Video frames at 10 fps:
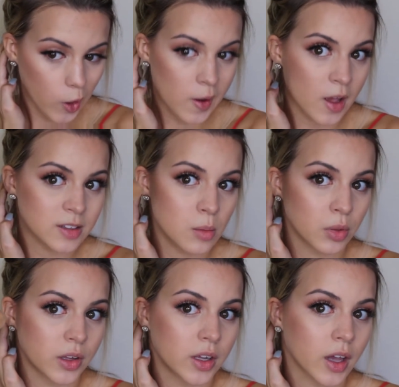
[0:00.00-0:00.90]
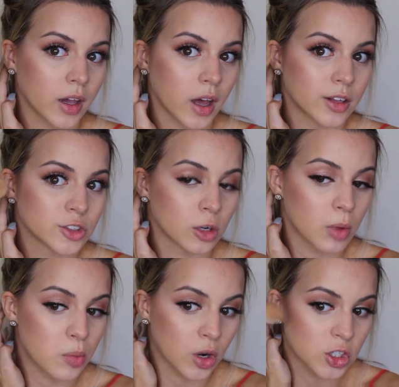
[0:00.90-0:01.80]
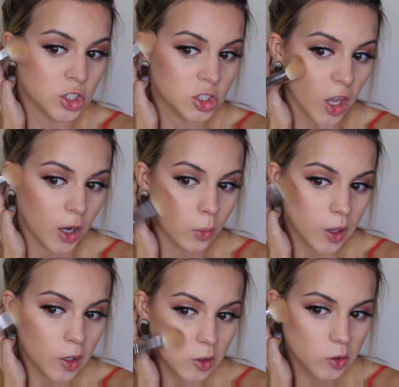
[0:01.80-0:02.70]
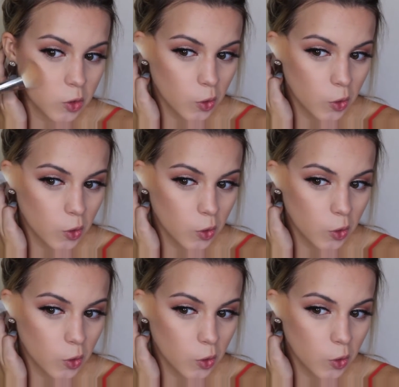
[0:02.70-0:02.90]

And as I'm blending, I kind of turn my brush sideways.